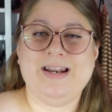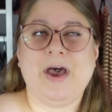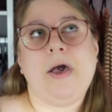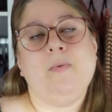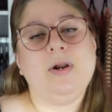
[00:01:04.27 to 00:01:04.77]

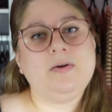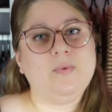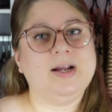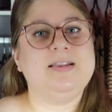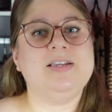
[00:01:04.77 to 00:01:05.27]
Now I wouldn't
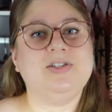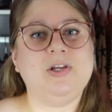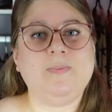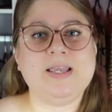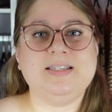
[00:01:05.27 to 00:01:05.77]
wear these
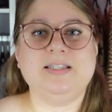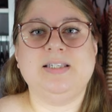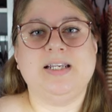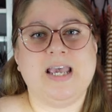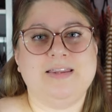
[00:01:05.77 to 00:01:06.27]
two pieces
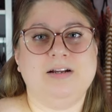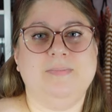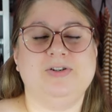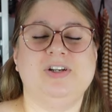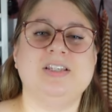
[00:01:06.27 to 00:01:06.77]
together,
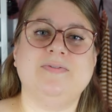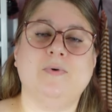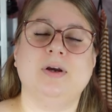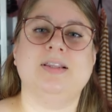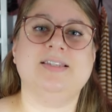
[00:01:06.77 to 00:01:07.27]
but just
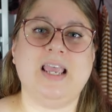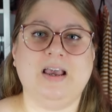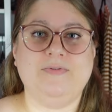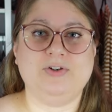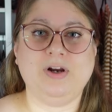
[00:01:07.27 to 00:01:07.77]
for the sake
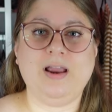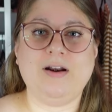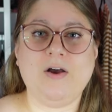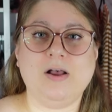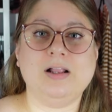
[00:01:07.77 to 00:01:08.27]
of the try
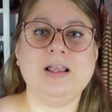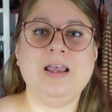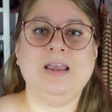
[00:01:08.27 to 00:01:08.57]
on haul